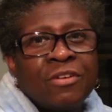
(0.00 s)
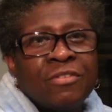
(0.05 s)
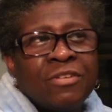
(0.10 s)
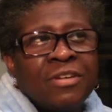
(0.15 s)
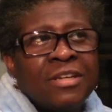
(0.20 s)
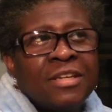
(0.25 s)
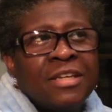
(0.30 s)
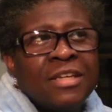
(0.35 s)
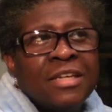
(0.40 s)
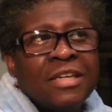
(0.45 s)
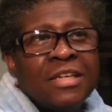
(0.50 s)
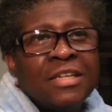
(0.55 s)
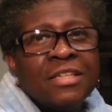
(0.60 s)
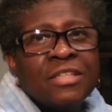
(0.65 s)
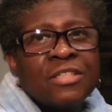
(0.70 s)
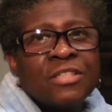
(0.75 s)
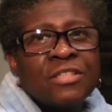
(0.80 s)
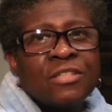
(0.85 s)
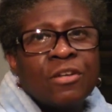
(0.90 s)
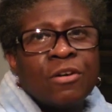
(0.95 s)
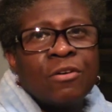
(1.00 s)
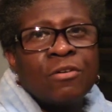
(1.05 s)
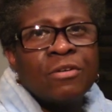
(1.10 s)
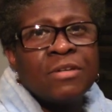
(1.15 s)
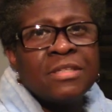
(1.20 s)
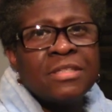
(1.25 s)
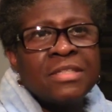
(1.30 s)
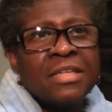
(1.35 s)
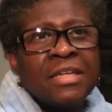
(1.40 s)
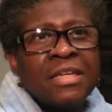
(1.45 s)
of it.
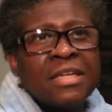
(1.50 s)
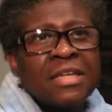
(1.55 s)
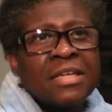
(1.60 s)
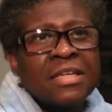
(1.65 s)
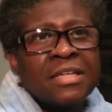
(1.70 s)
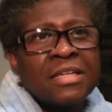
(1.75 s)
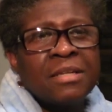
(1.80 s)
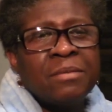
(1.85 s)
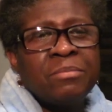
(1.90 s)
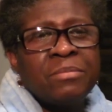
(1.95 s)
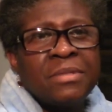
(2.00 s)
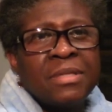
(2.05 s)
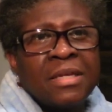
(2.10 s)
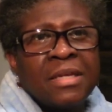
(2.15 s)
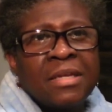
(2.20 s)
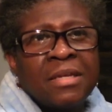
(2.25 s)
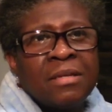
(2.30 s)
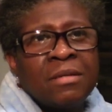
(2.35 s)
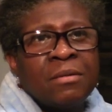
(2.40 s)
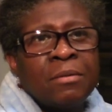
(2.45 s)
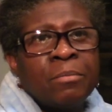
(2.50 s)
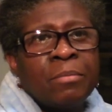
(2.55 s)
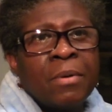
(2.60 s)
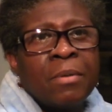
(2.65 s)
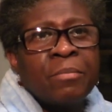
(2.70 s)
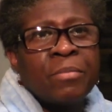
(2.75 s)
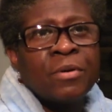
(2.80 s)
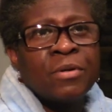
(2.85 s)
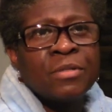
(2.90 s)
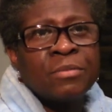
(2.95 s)
So he said it clipped it and the
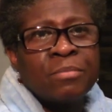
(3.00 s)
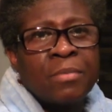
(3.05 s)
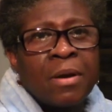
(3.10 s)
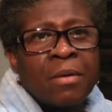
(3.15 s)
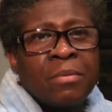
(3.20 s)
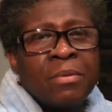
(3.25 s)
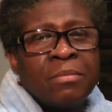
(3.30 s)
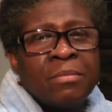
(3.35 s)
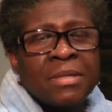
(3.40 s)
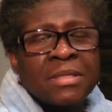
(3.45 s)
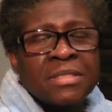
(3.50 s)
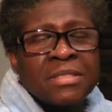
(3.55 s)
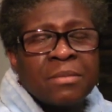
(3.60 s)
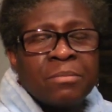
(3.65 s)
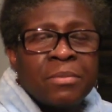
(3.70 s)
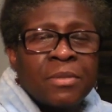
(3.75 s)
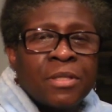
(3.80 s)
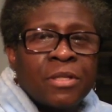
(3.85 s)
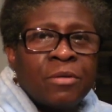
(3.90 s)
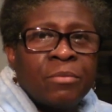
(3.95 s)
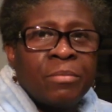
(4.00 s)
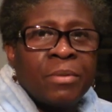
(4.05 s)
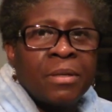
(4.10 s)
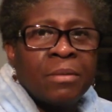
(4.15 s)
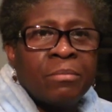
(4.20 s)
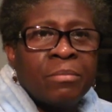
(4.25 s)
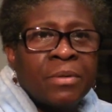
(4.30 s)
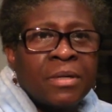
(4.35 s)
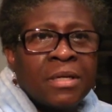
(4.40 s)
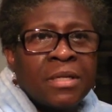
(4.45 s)
bumper is probably messed up a little
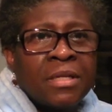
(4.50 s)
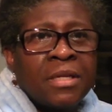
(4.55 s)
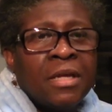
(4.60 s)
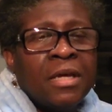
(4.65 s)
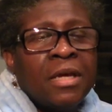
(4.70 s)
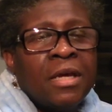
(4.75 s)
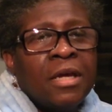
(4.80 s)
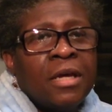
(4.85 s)
bit, but